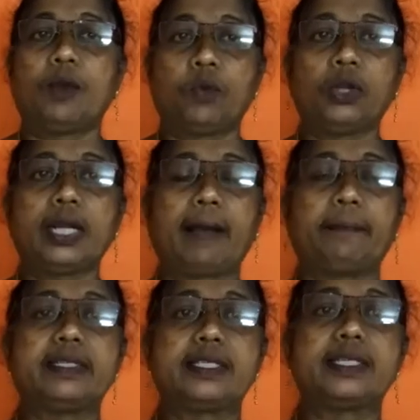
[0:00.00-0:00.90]
What
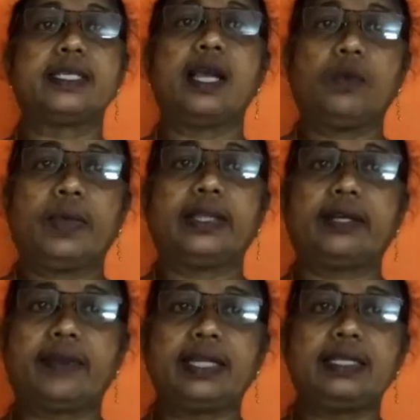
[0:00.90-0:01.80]
happens is, when
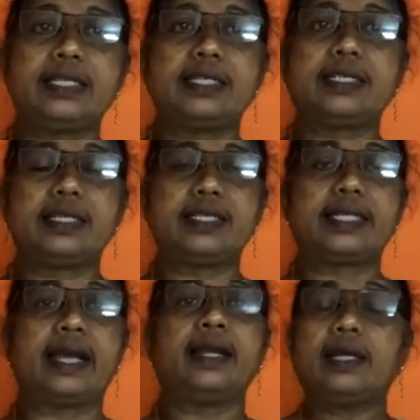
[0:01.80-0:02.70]
the rainy season is
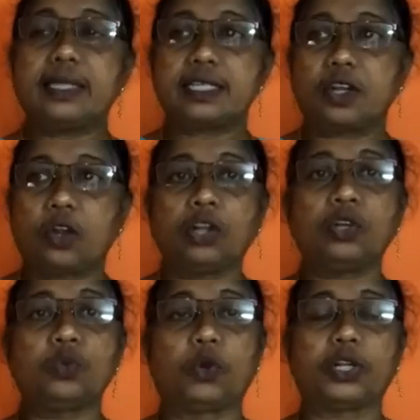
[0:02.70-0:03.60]
there is a lot
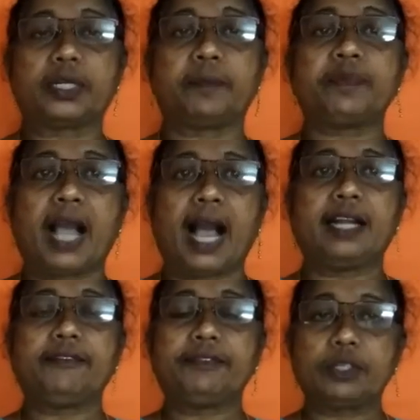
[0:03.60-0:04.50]
of water,
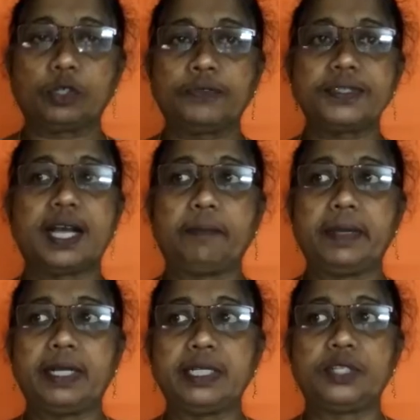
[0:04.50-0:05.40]
and if the roofs are
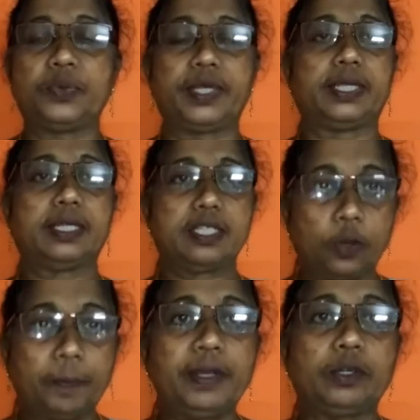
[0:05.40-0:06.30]
built with
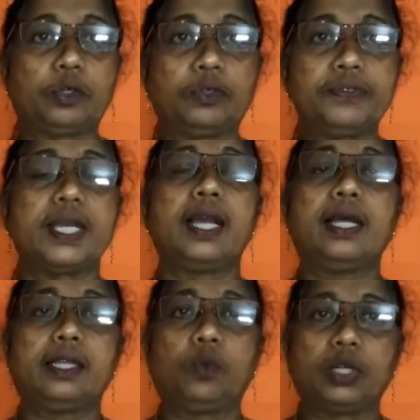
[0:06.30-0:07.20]
sloping roofs,
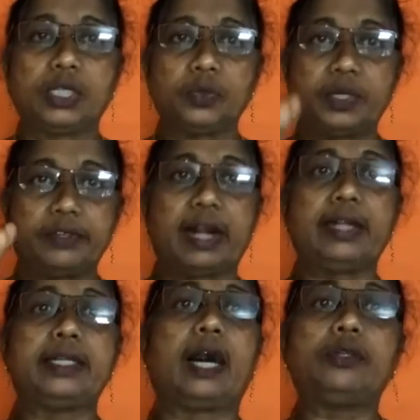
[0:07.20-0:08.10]
the water will
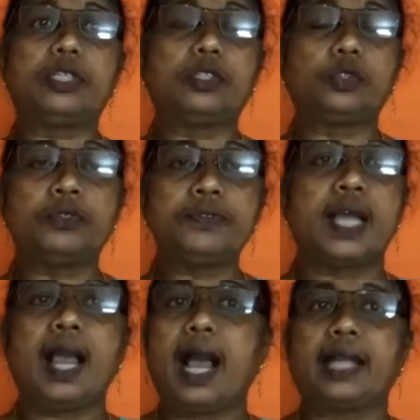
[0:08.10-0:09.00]
run down the roofs
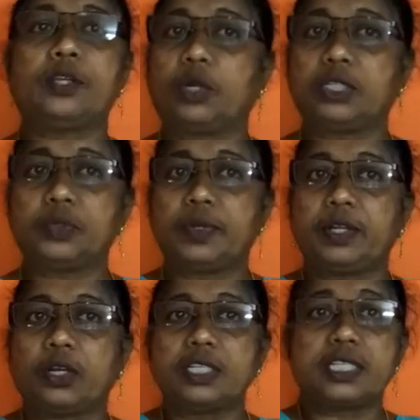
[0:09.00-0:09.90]
and the water
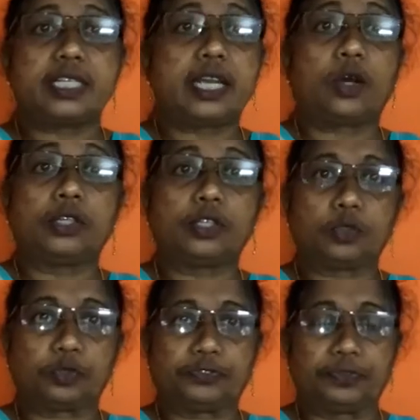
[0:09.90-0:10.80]
will not stay on the
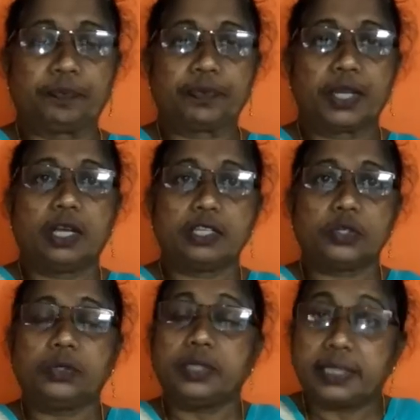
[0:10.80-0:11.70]
roof.
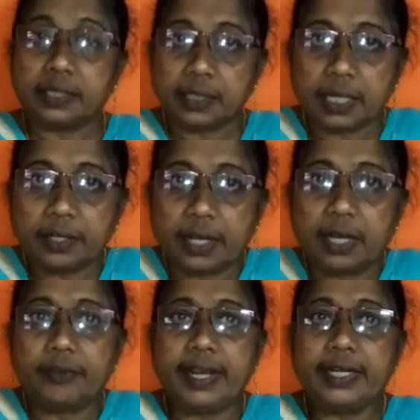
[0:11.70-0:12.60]
So in
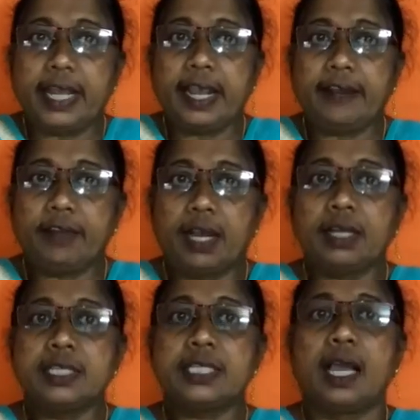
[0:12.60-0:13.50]
rainy
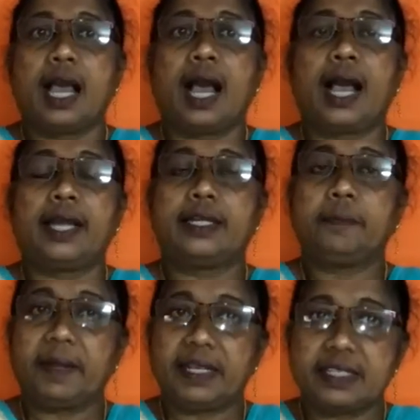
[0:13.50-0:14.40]
areas and
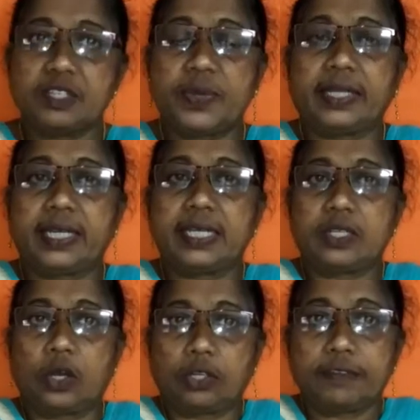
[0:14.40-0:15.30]
in places where there
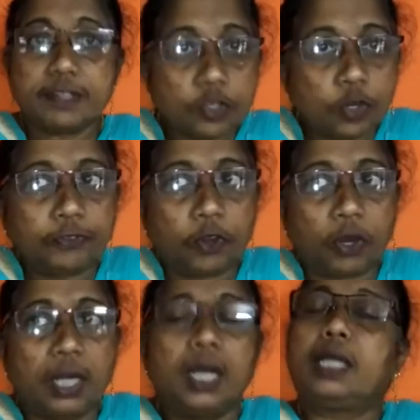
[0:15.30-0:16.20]
is a lot of
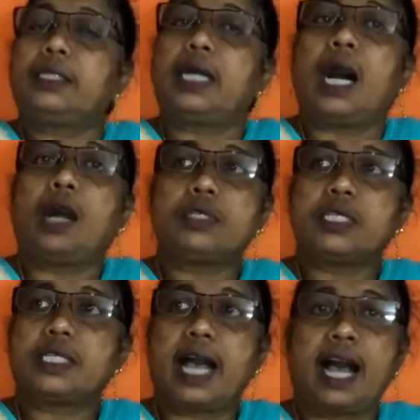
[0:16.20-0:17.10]
snowfall, the
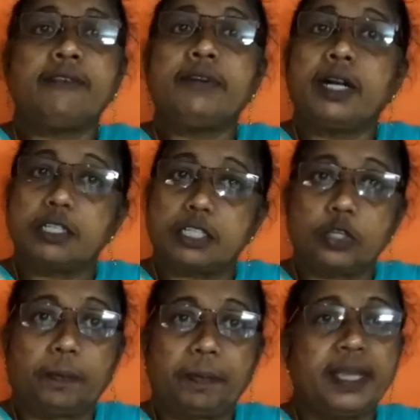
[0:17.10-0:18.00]
houses have
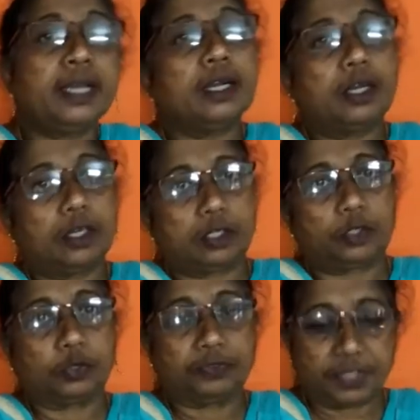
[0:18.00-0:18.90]
sloping
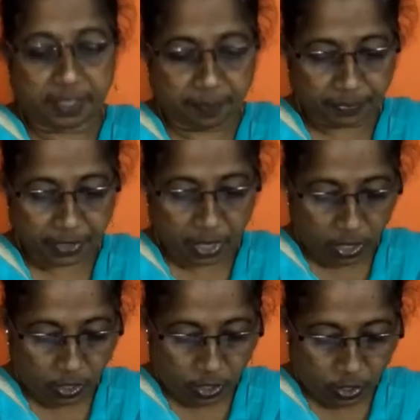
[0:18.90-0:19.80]
roofs.
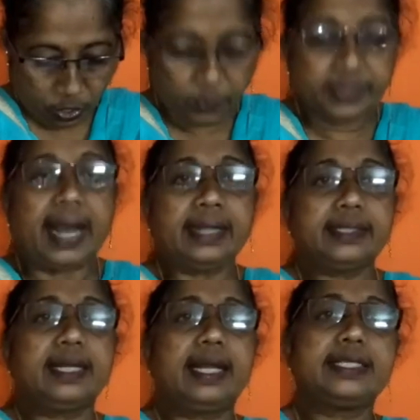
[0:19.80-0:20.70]
With
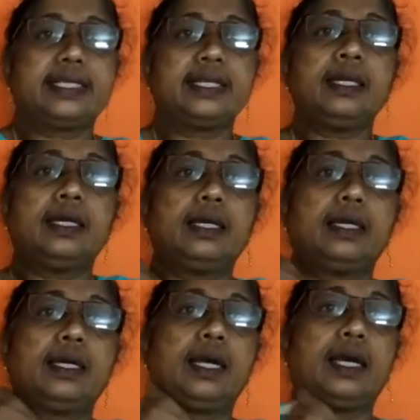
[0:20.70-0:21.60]
that, the lesson
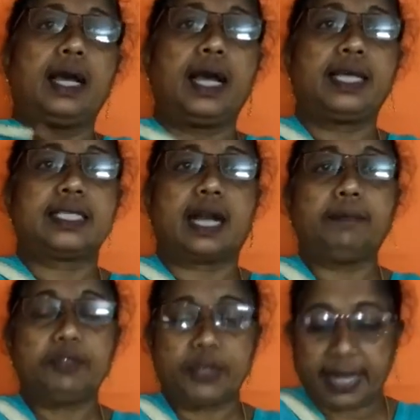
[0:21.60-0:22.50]
has
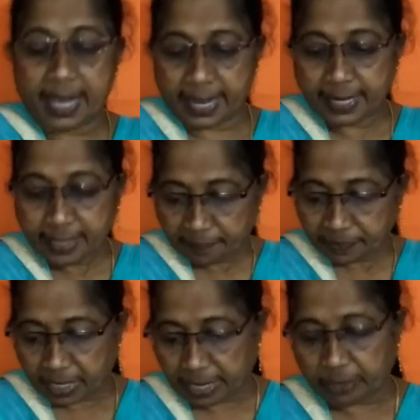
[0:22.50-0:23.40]
come to an
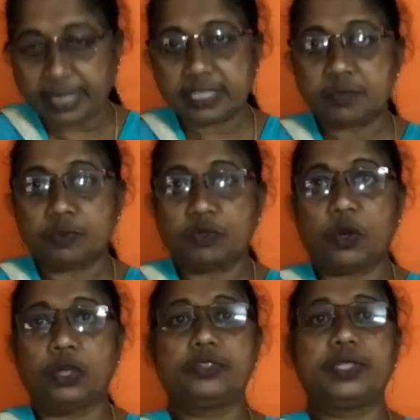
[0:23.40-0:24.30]
end. Now let's move
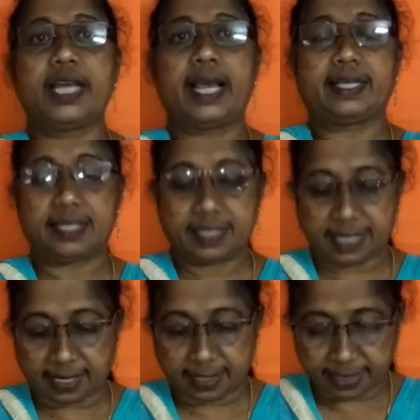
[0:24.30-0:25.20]
on to the
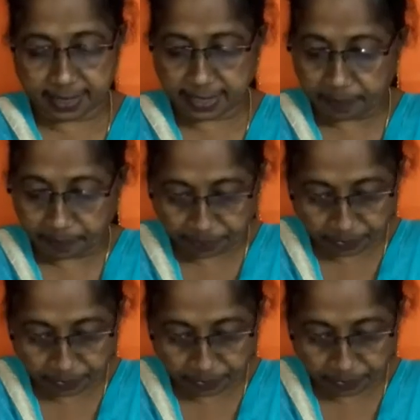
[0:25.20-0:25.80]
exercises.